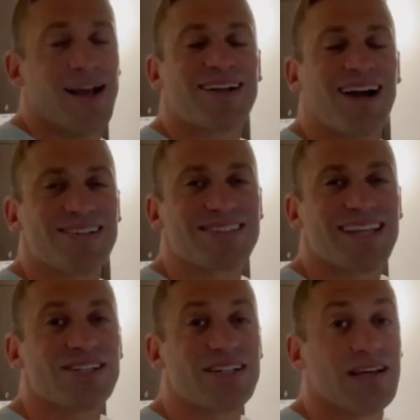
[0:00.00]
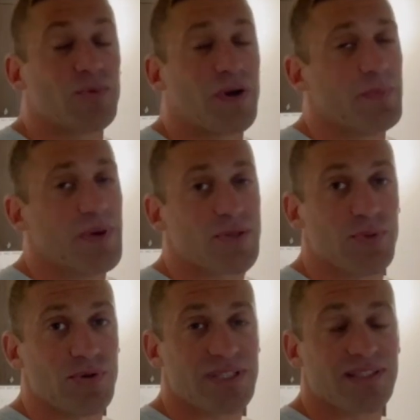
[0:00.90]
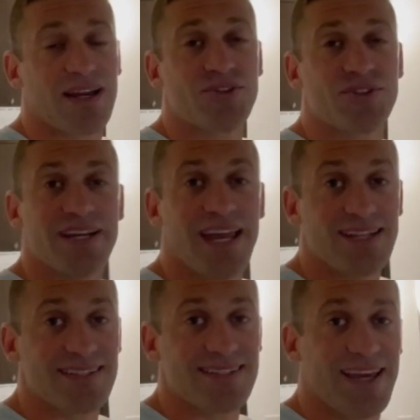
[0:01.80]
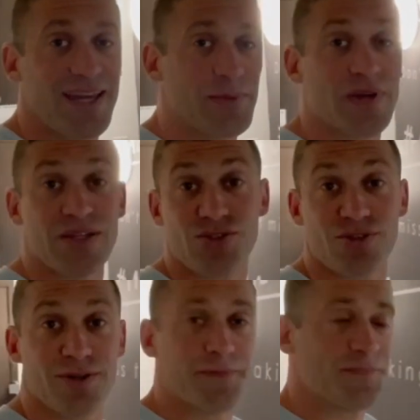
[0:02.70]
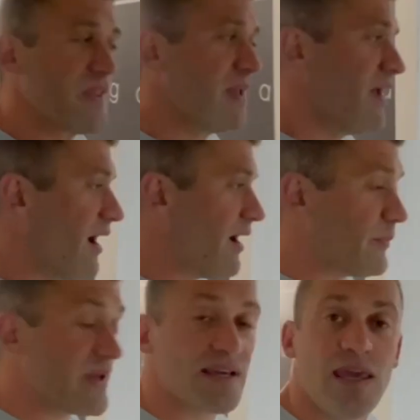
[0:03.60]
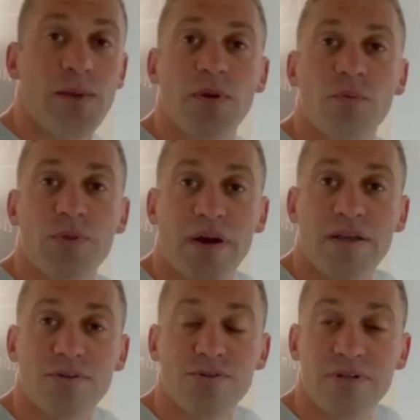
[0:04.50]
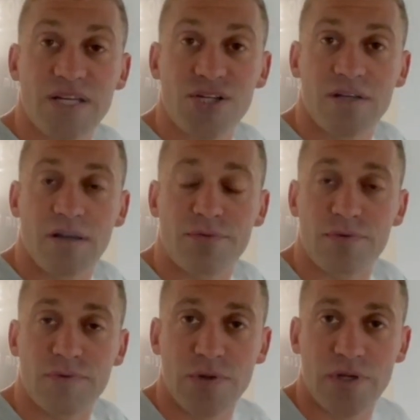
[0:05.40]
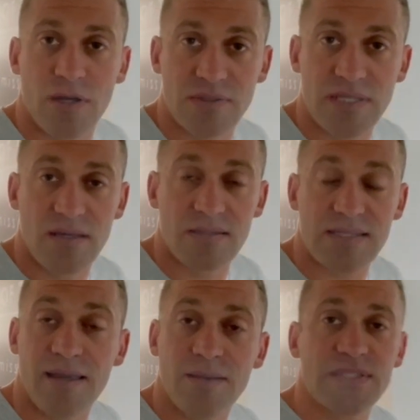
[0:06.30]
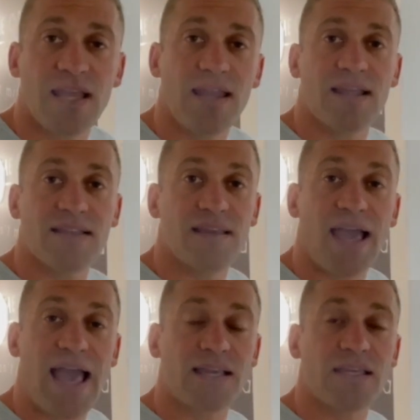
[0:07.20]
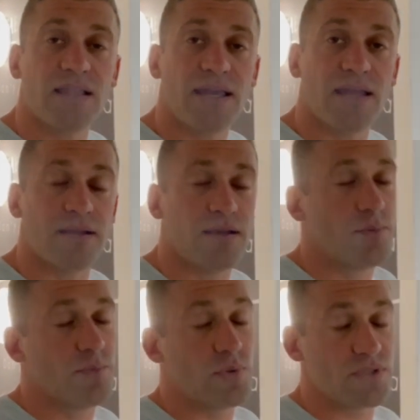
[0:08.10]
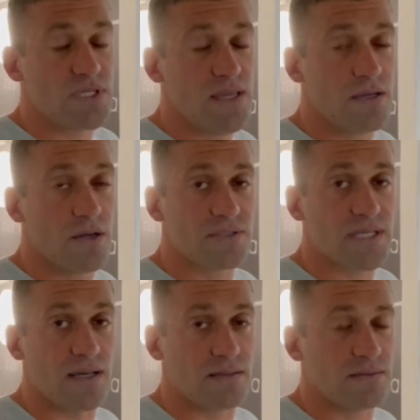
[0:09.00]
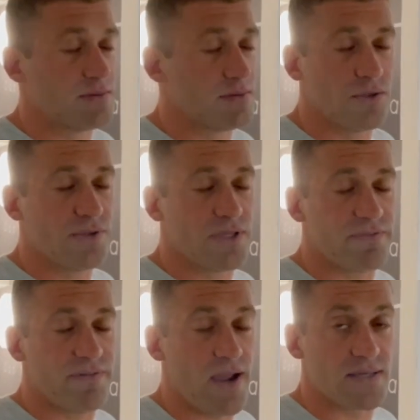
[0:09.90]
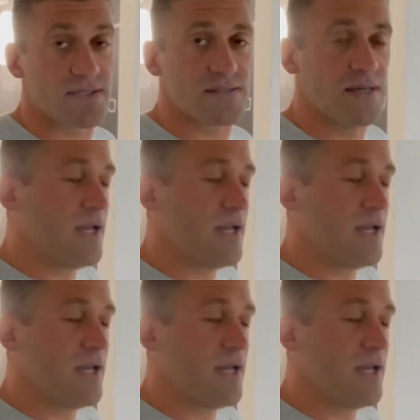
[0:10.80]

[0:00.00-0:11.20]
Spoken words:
College Station has one of the best pools in the country. I hate to say it, but it's true. In keeping with my new tradition of reviewing hotels, I am staying at the Aggieland Boutique Hotel, only the finest.